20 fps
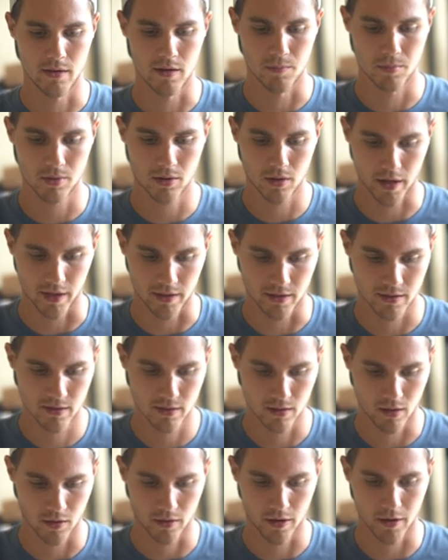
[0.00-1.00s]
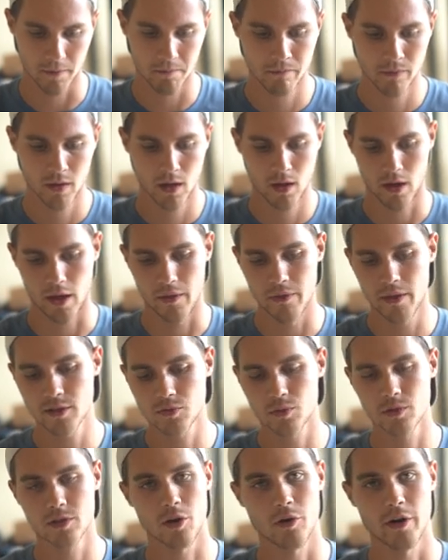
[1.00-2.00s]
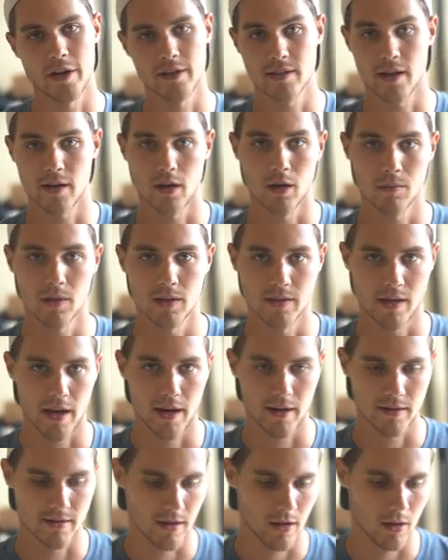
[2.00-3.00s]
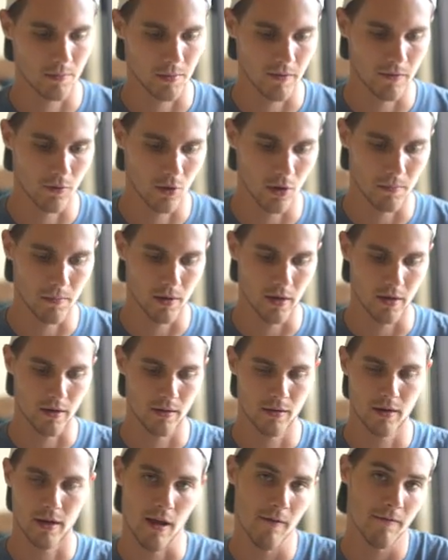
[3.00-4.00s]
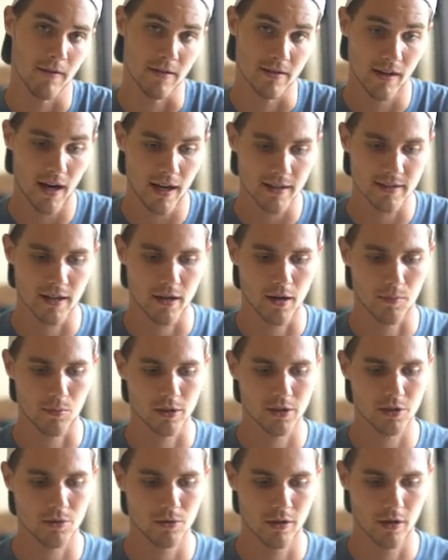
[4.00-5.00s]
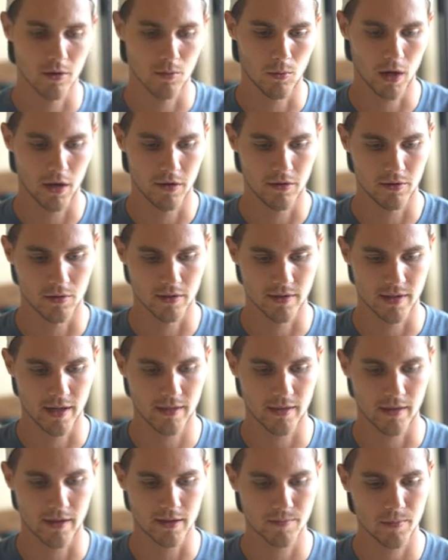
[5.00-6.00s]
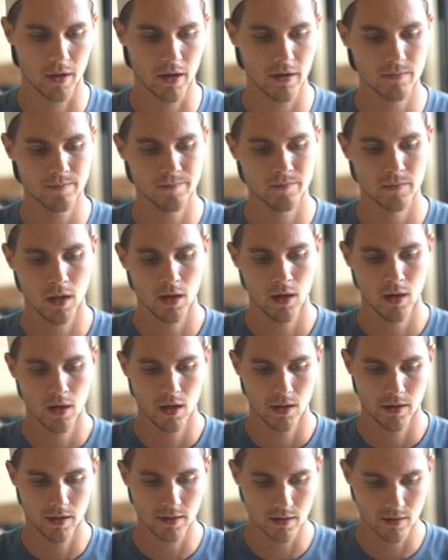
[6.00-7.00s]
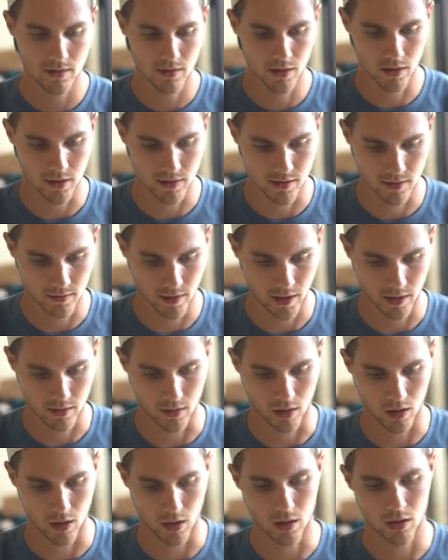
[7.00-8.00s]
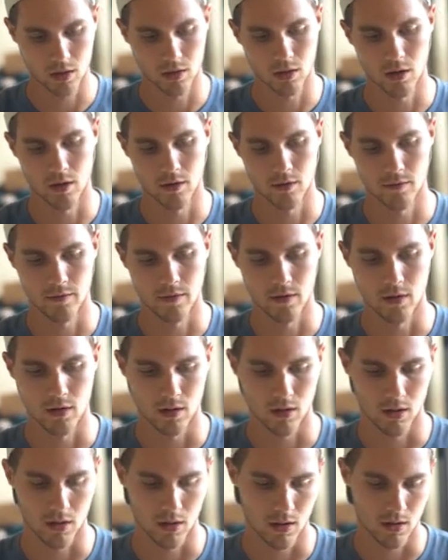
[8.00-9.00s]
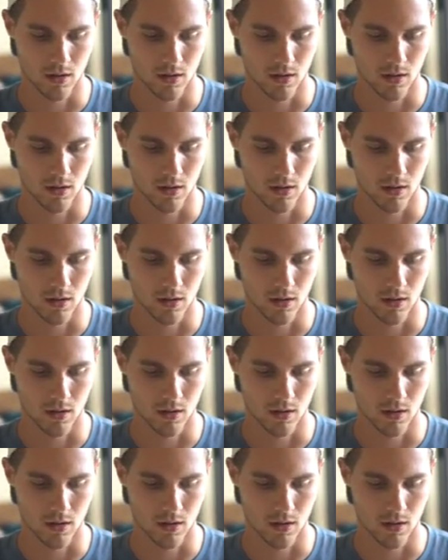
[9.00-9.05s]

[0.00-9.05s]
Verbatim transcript: the price, okay? And this one's already set up because I had it set up before, but if it's not set up, what you're gonna wanna do is hit this button. This is gonna select all of the,